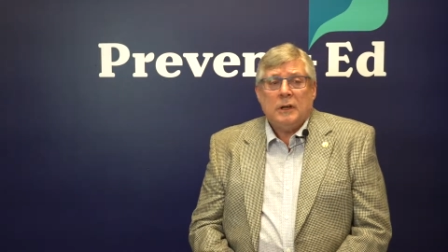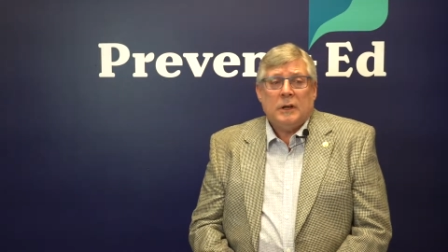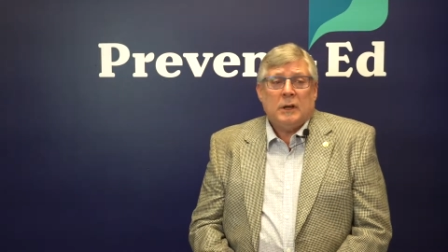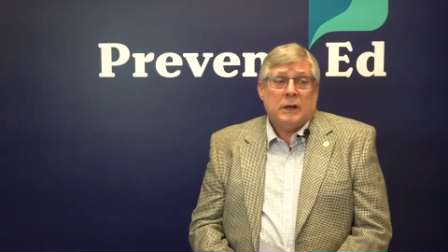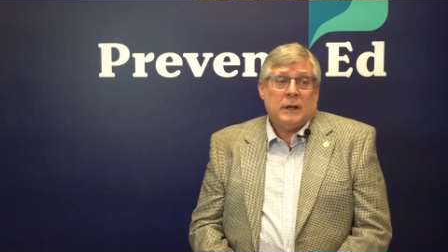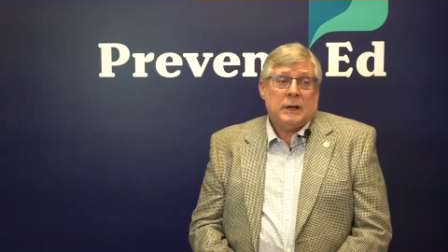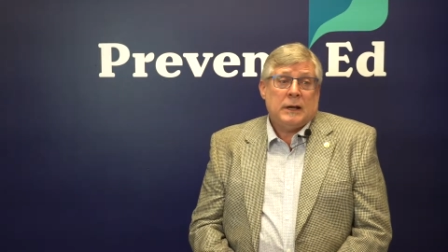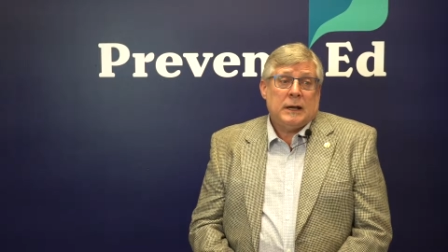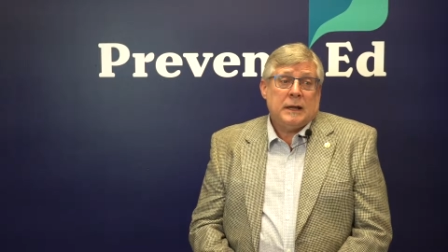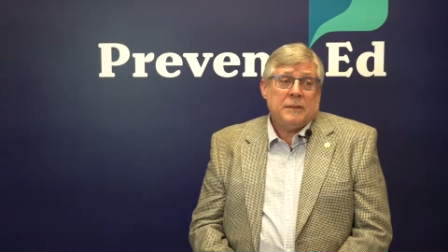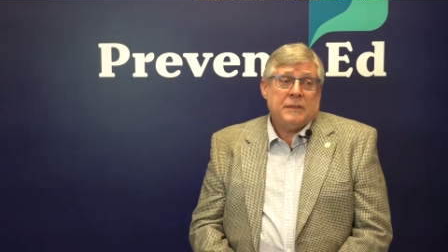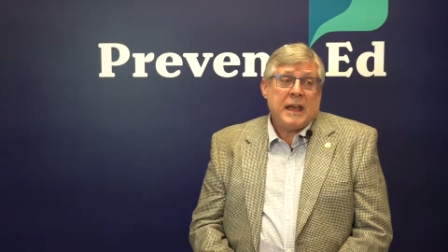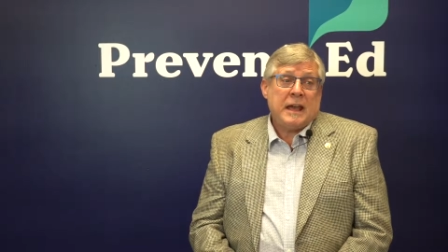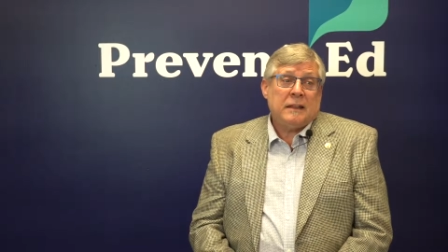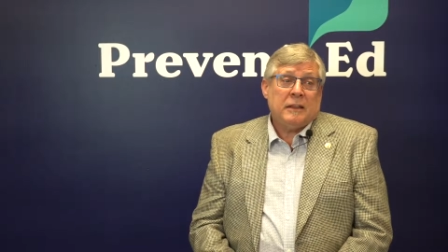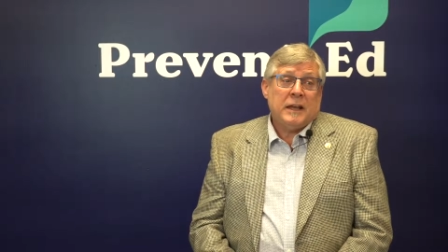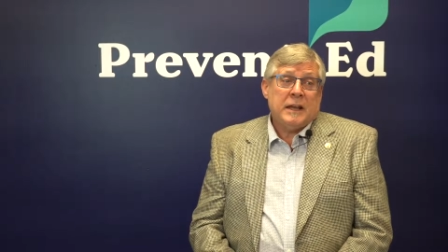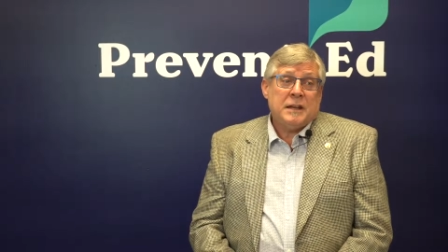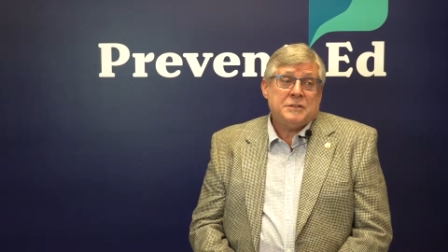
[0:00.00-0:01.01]

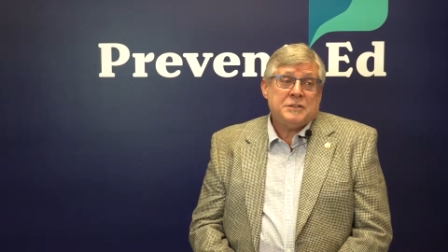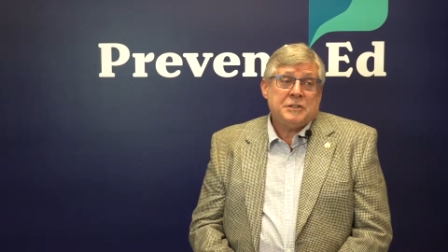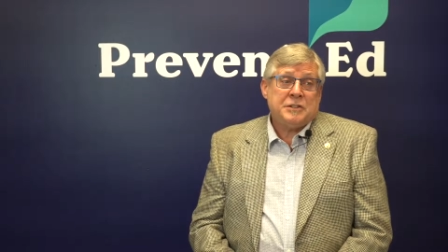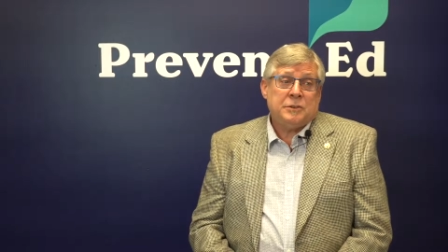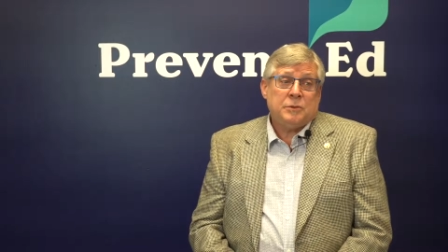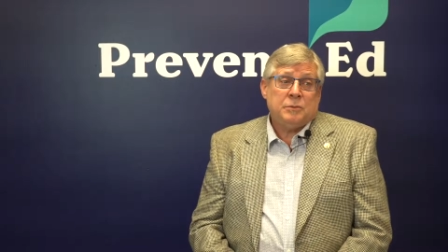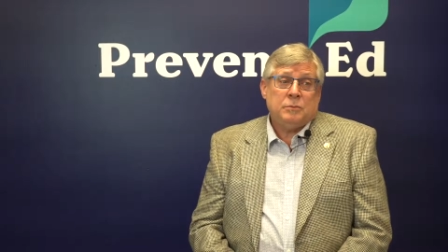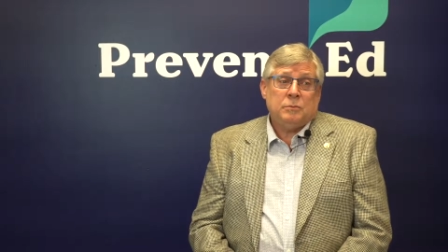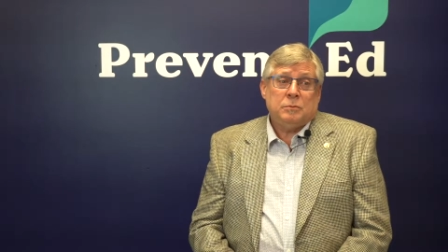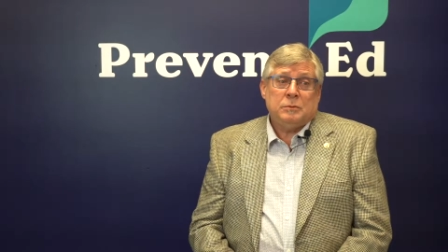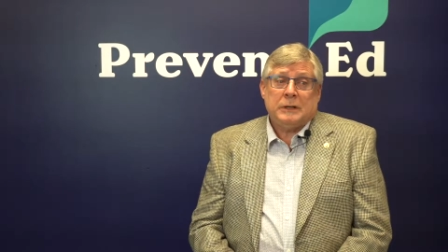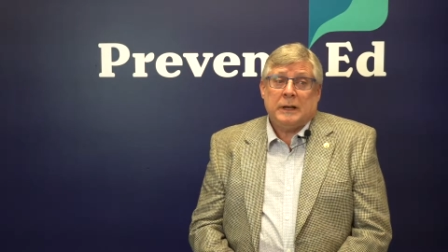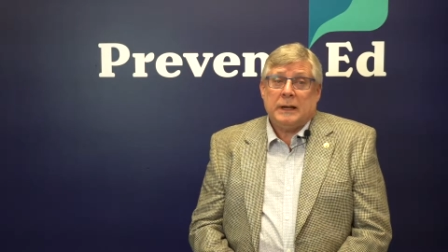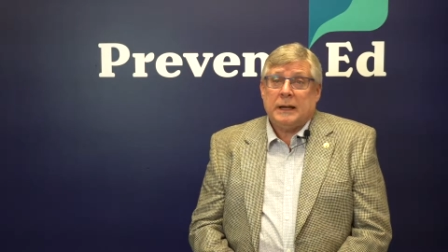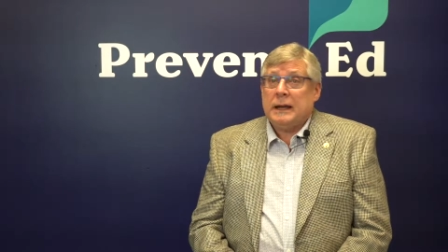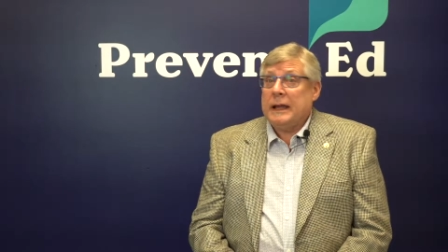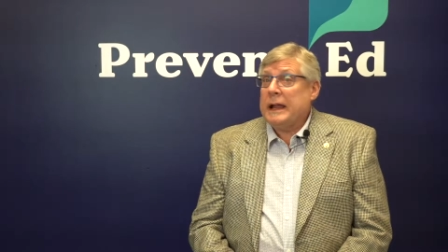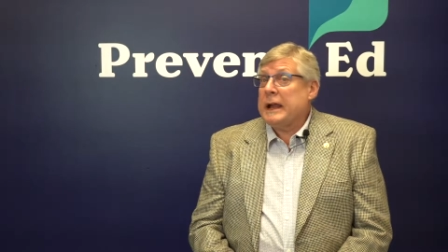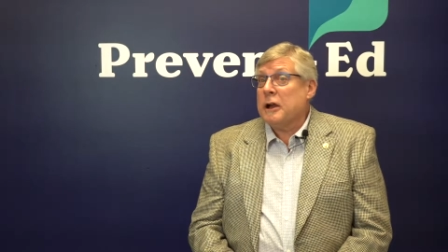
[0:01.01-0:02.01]
That led to
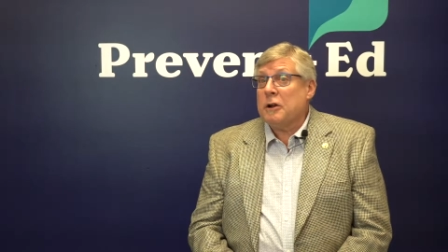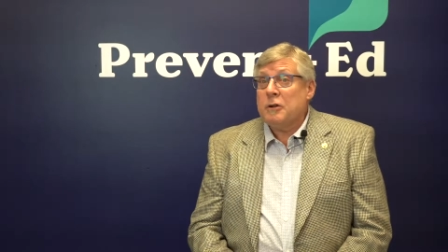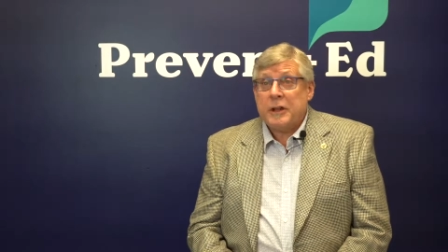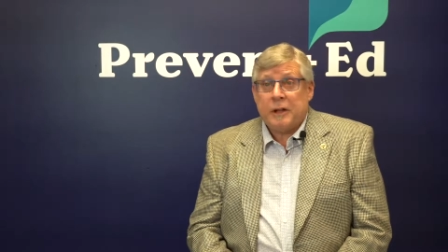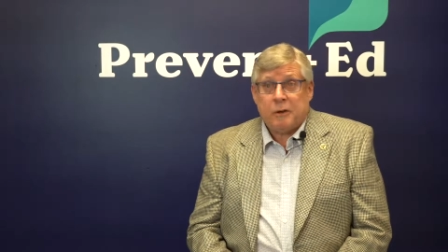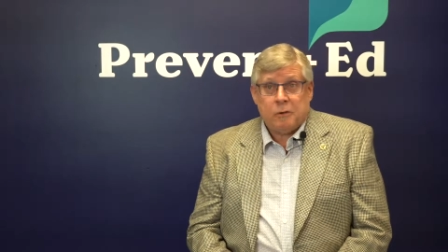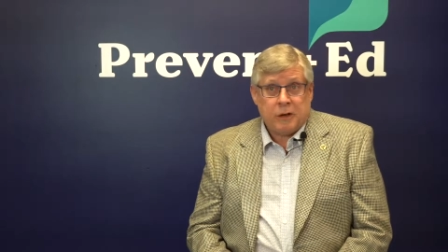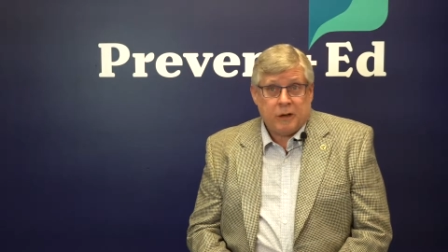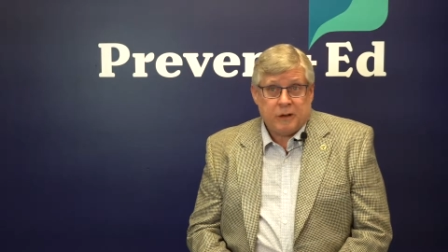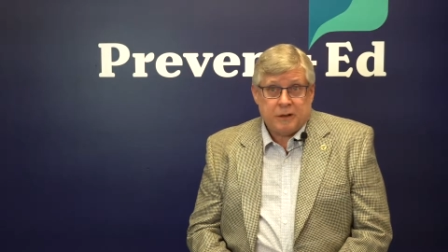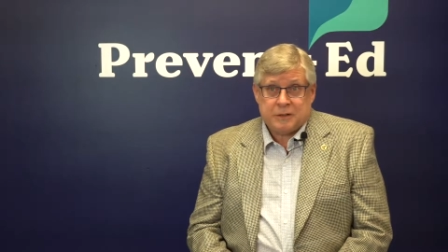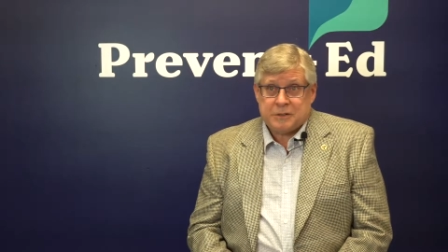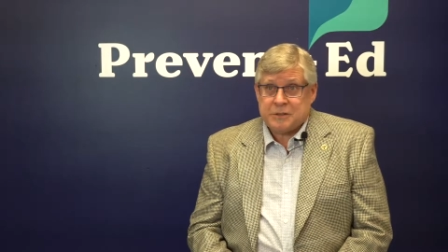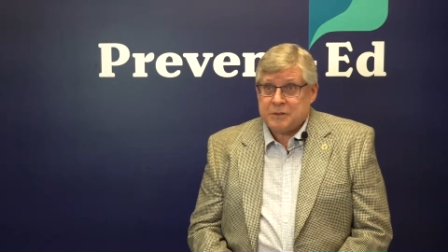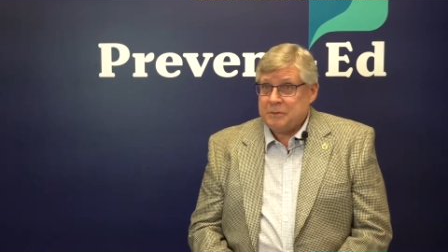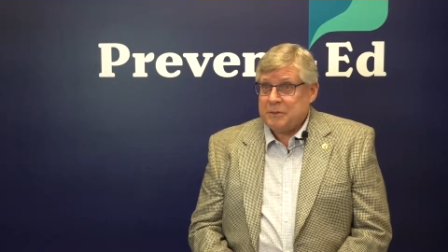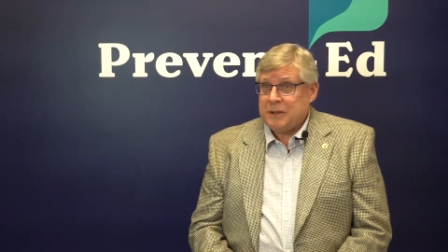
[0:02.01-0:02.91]
air nail guns.